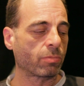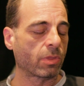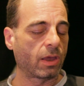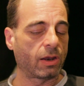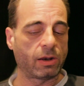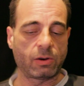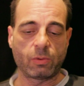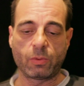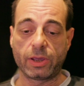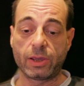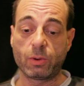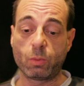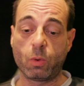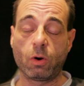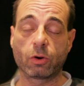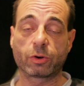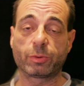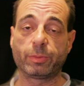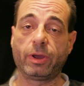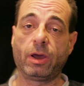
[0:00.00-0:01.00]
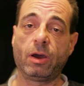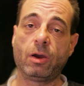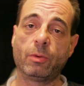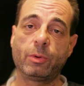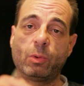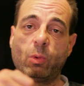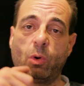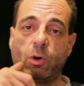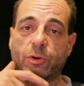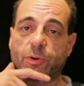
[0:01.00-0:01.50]
Anyway, he walked me home.
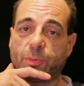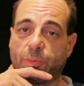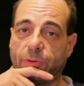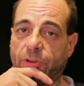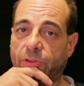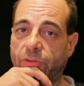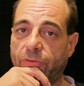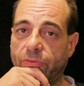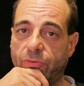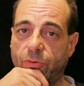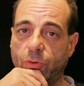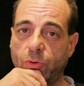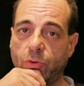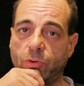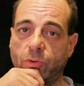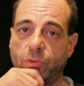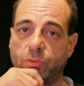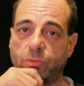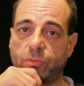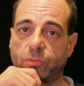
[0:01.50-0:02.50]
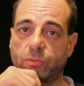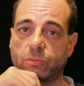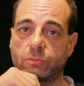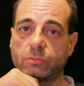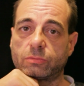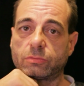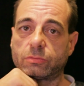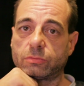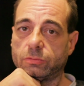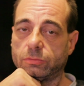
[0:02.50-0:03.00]
He walked me the full
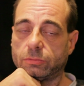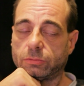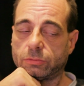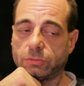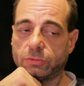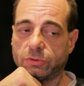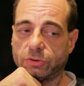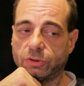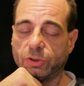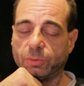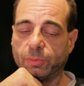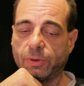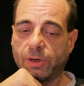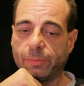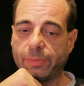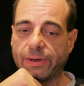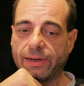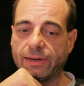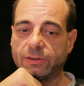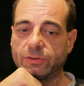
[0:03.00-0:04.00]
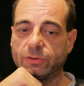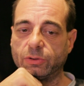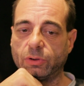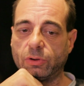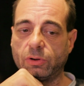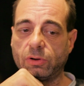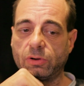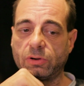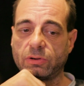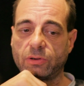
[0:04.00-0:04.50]
to my back
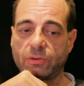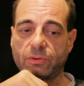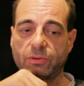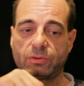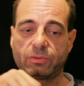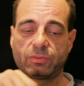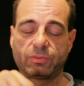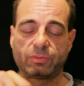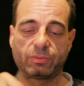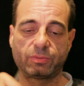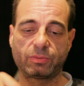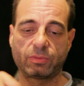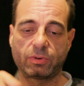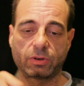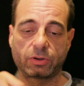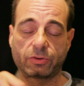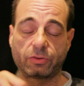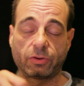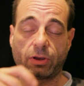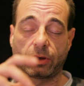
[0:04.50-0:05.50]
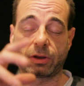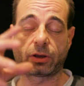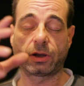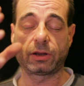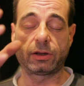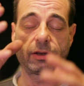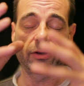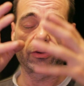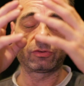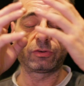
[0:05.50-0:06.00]
door, because I
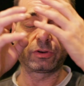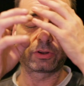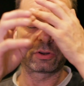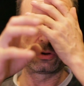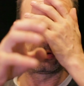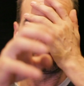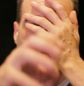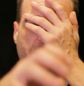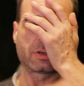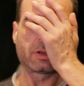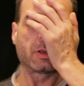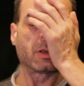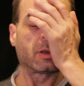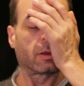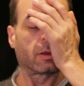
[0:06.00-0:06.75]
literally couldn't see.